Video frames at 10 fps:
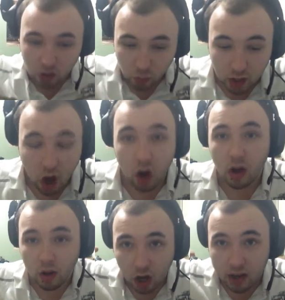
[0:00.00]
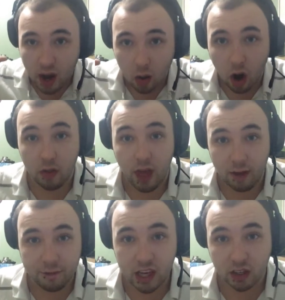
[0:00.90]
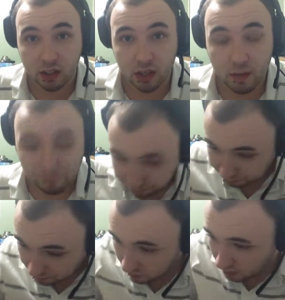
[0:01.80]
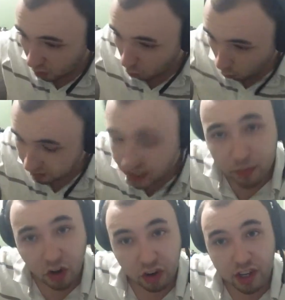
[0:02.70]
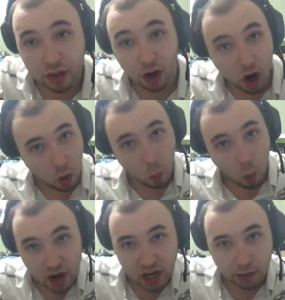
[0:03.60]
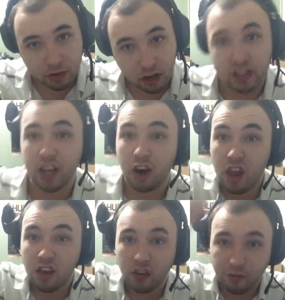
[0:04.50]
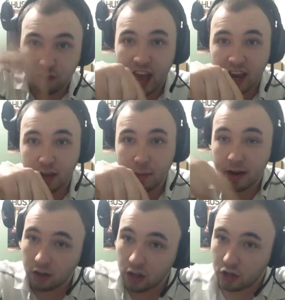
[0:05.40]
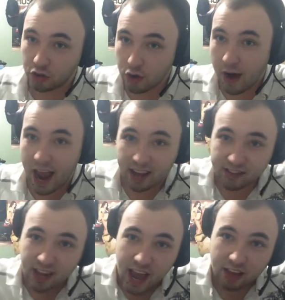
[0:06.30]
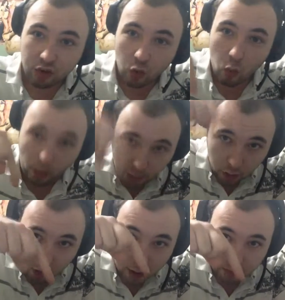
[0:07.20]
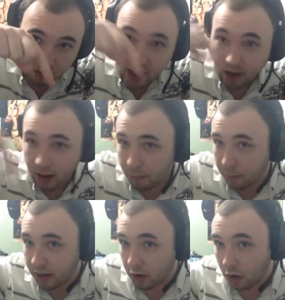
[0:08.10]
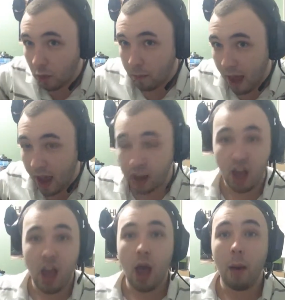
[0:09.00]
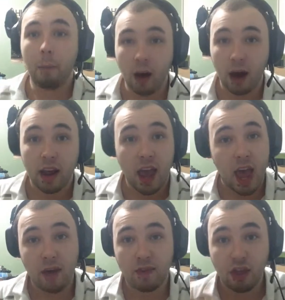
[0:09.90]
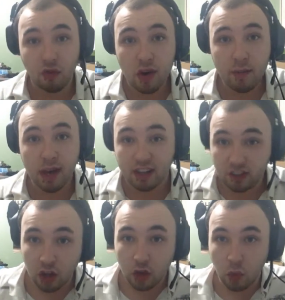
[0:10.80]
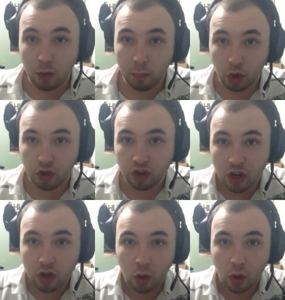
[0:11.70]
We all got down on that field. One team starts here, one team starts here, there's a flag in the middle, your ass has to go up, grab the flag, and bring it all the way back. But every 3 minutes, you were pushed